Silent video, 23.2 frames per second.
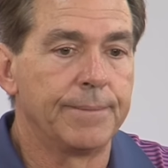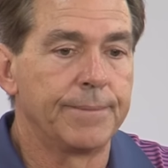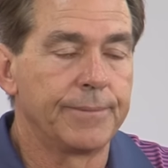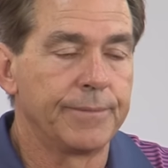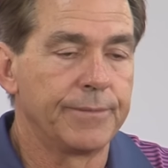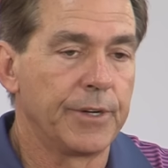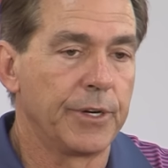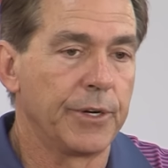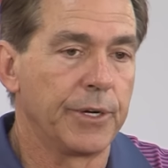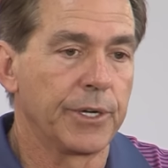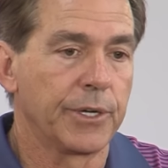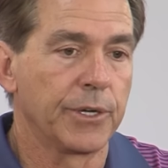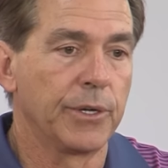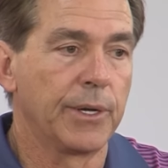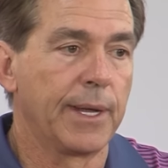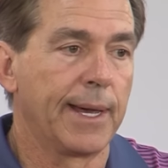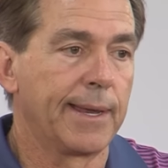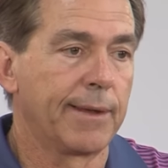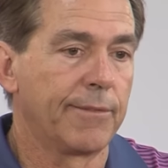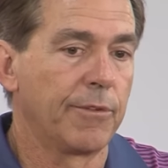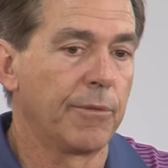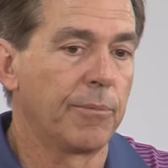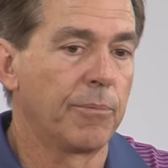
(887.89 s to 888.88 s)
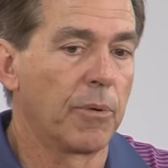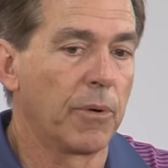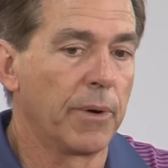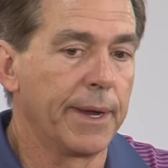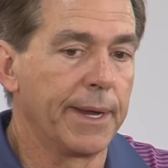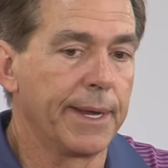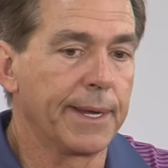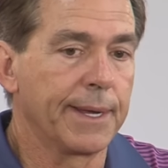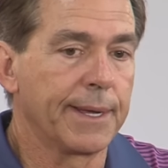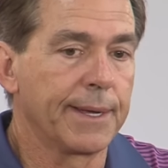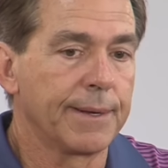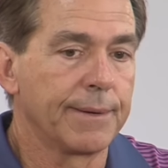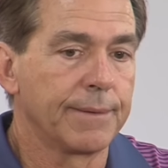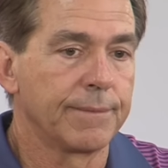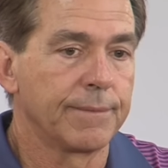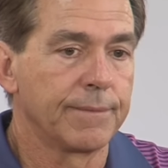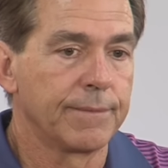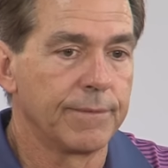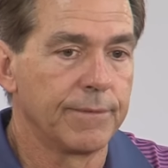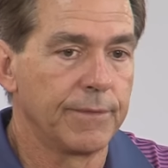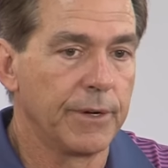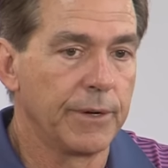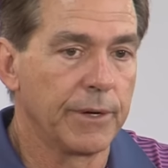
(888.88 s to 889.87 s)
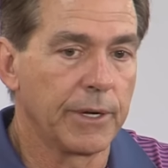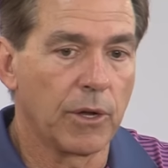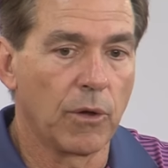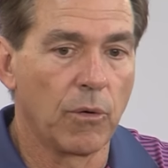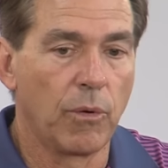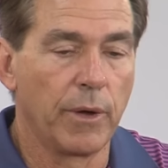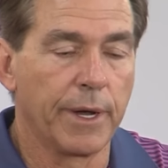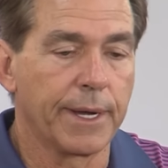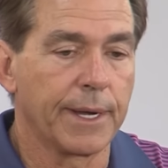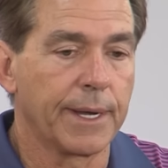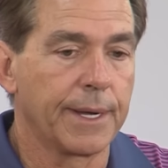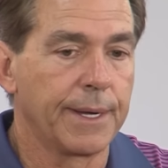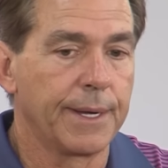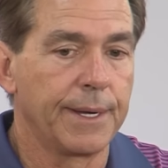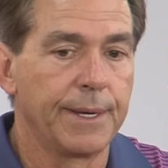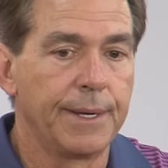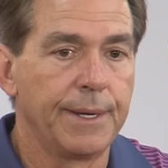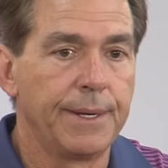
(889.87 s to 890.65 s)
very good out of a break, very quick,